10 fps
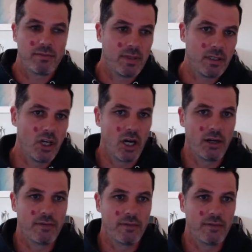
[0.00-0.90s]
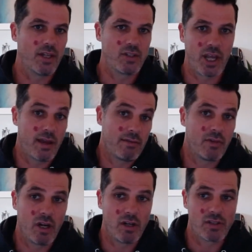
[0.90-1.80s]
it's okay.
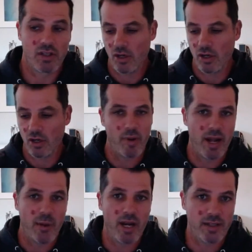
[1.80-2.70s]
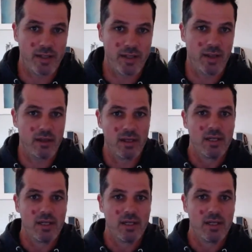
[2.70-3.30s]
It's just getting your brand awareness out there.